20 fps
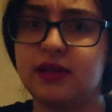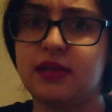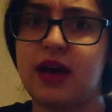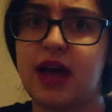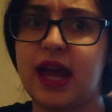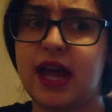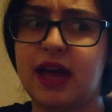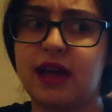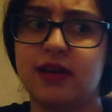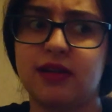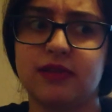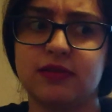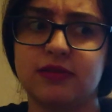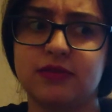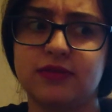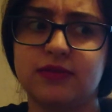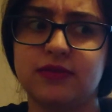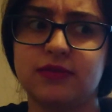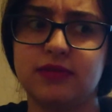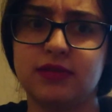I
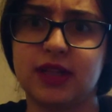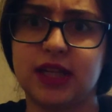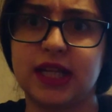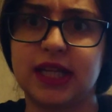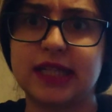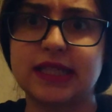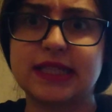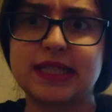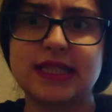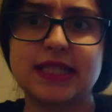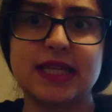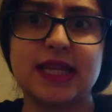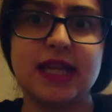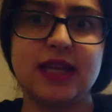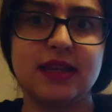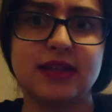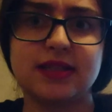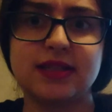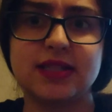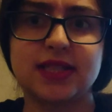have like
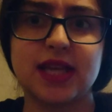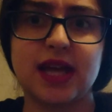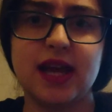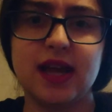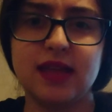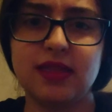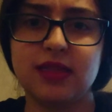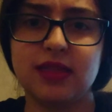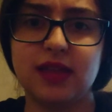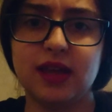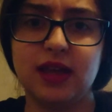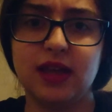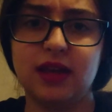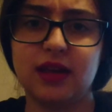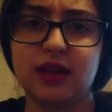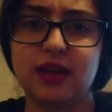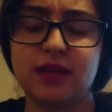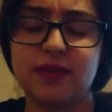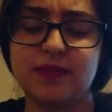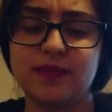six, I think
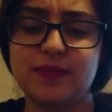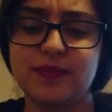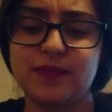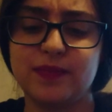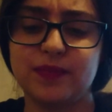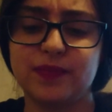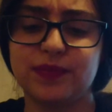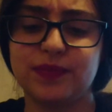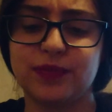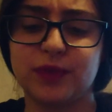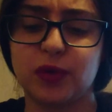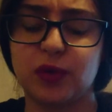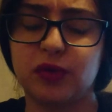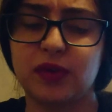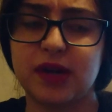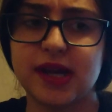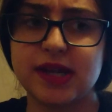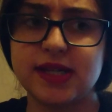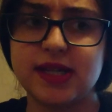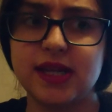
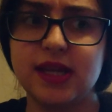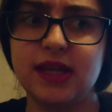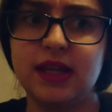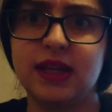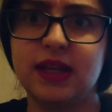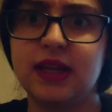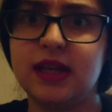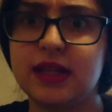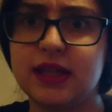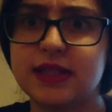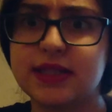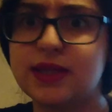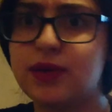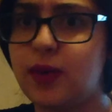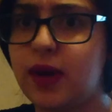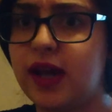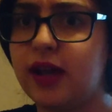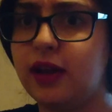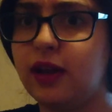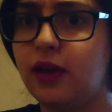already. It's
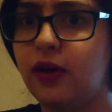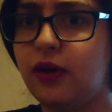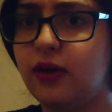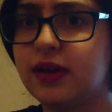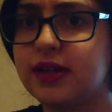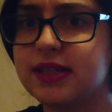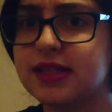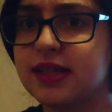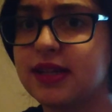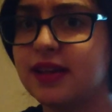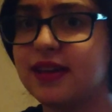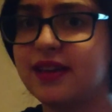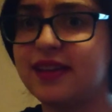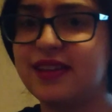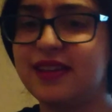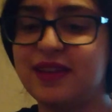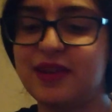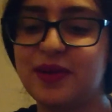quite a lot, isn't it?